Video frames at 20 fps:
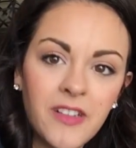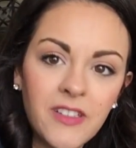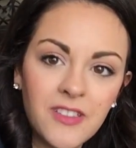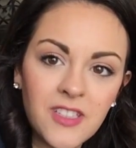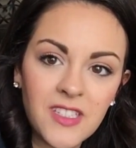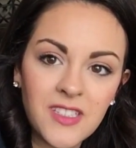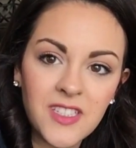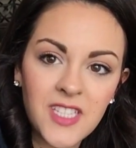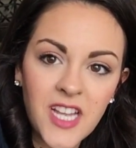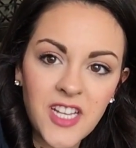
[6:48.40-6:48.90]

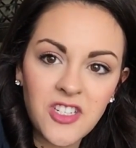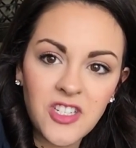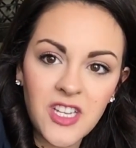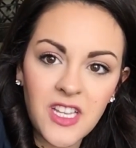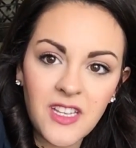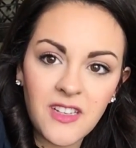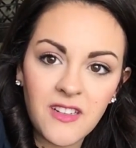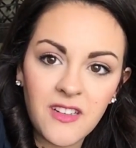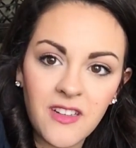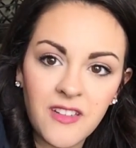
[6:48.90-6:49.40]
Just touch
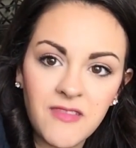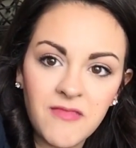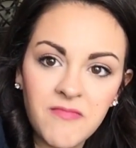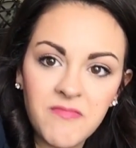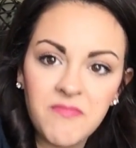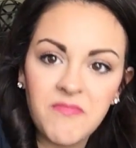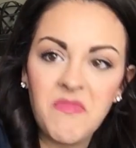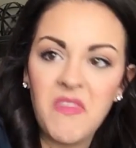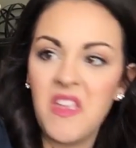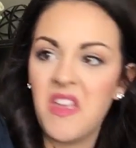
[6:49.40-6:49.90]
it and
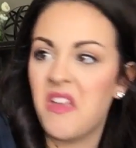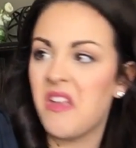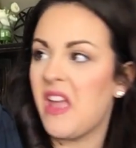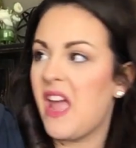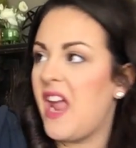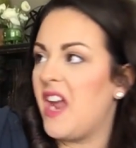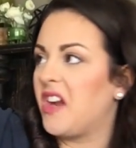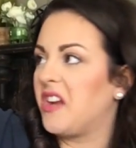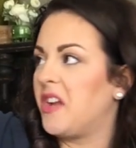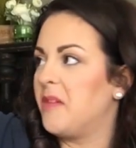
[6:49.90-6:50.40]

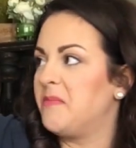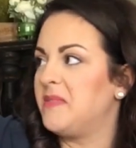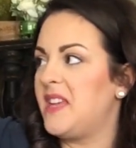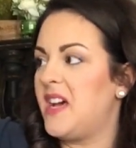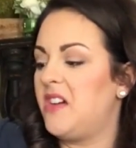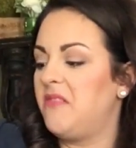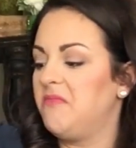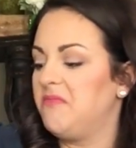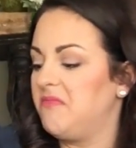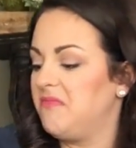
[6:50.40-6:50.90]
hair comes
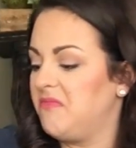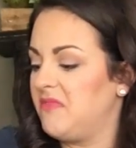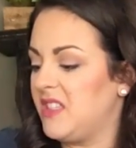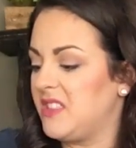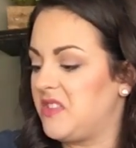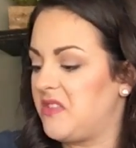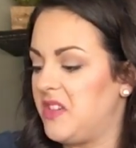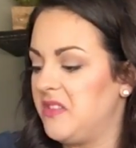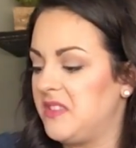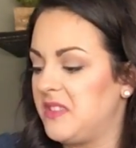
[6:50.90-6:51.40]
out.
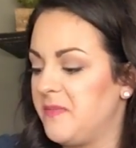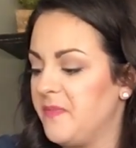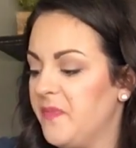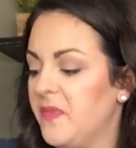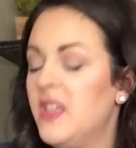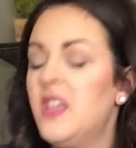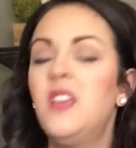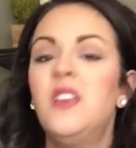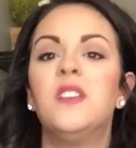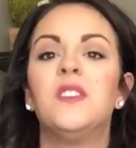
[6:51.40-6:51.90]
That's gross.
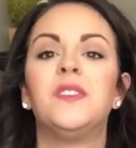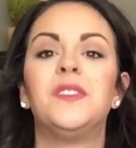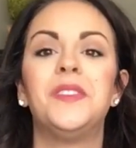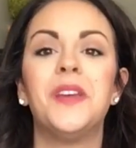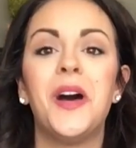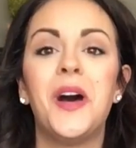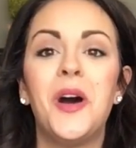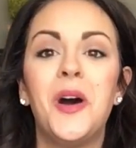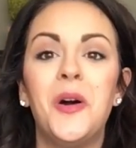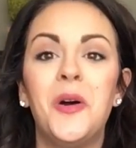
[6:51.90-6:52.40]

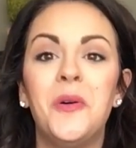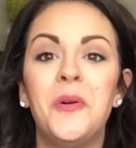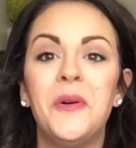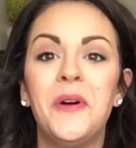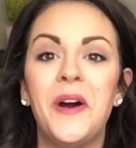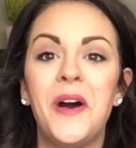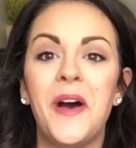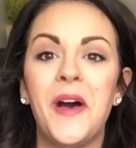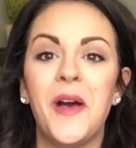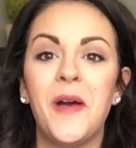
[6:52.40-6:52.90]

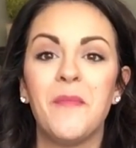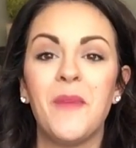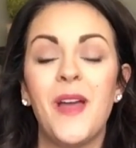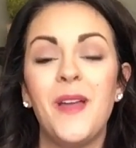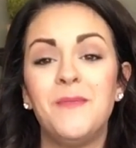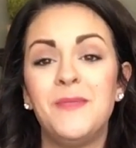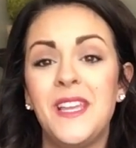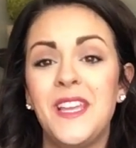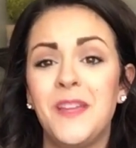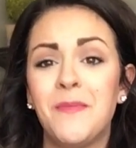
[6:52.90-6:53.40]
So
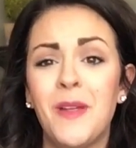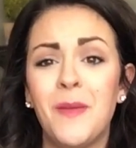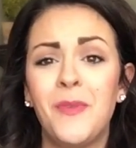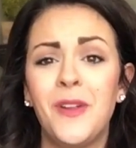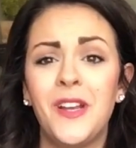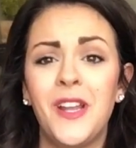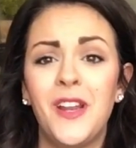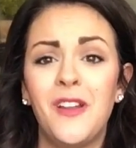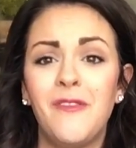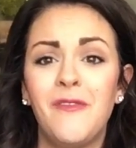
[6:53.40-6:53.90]
I'm taking my
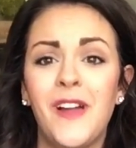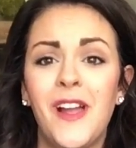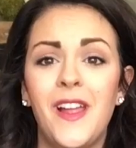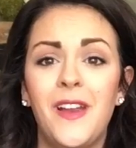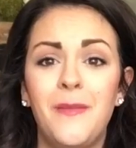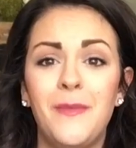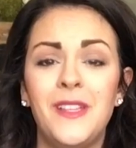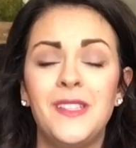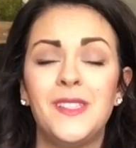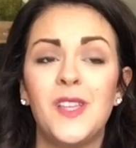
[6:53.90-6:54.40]
prenatal
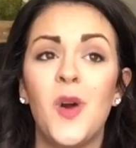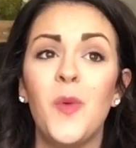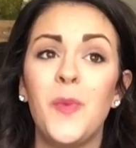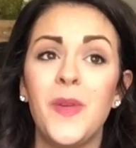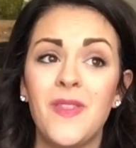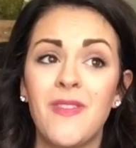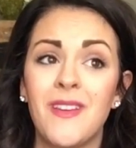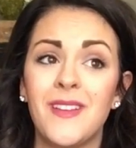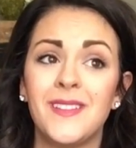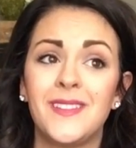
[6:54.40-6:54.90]
vitamins,
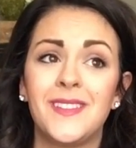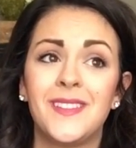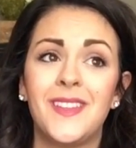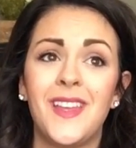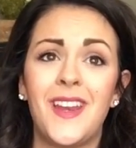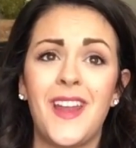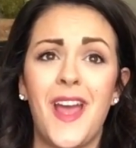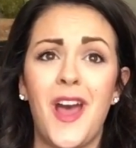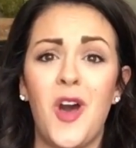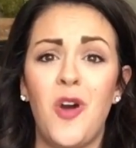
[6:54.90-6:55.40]
hoping that's
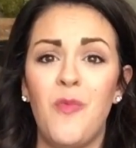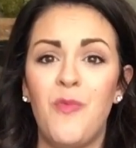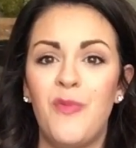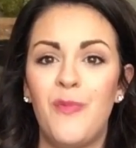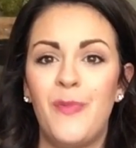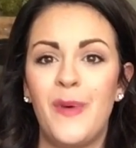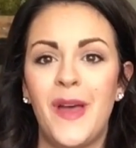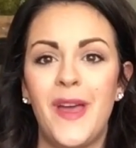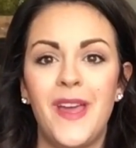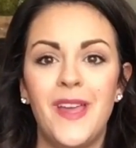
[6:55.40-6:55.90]
going to help.
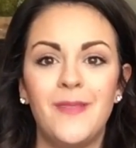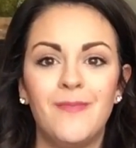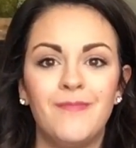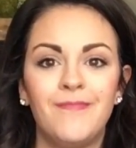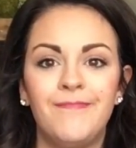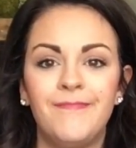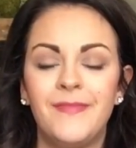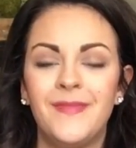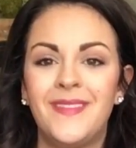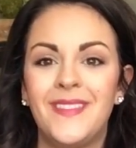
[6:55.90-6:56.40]
But
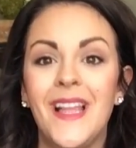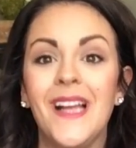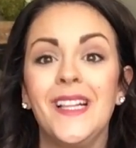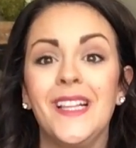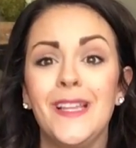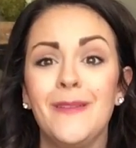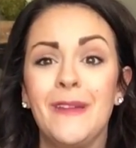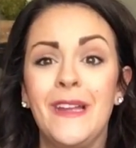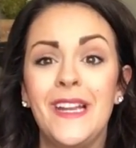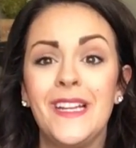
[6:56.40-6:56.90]

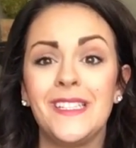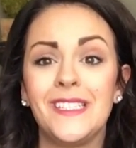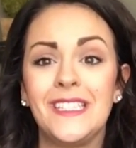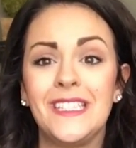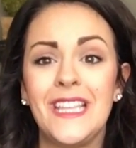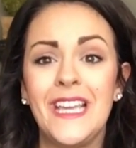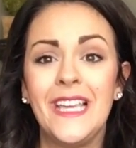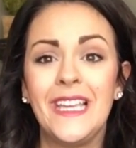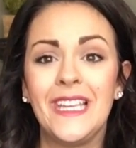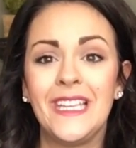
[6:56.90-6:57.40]
luckily my hair's
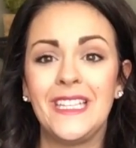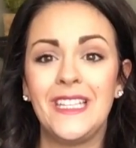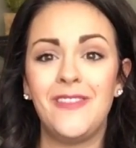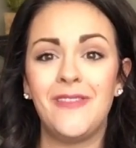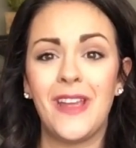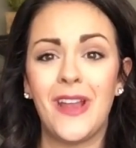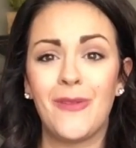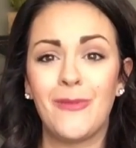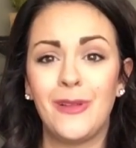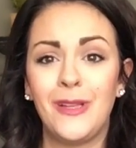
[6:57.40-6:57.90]
thick and
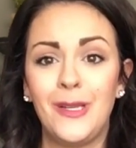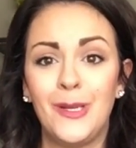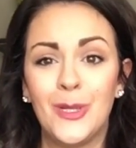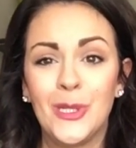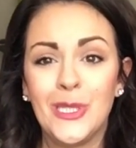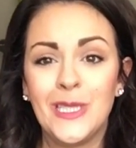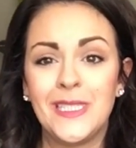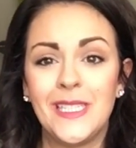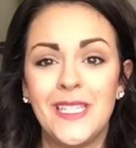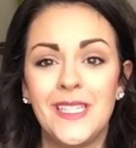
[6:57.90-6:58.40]
you can't really
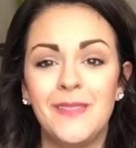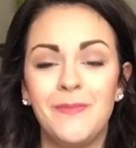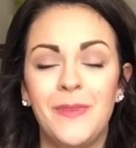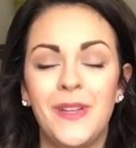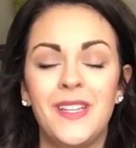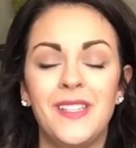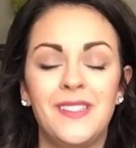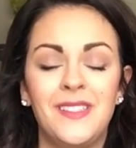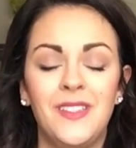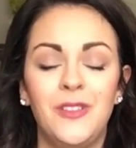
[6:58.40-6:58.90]
notice it,
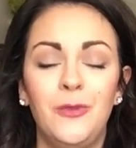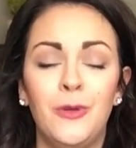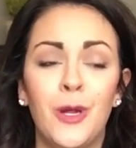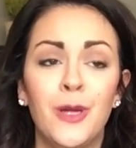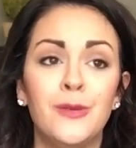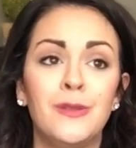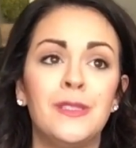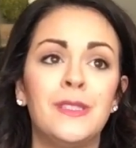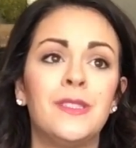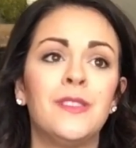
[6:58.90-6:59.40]
but it's still
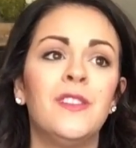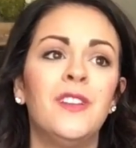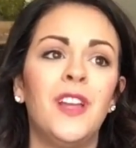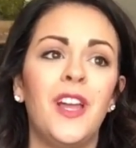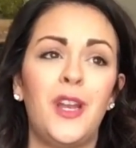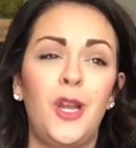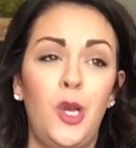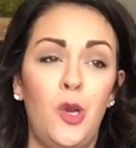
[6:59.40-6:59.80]
gross and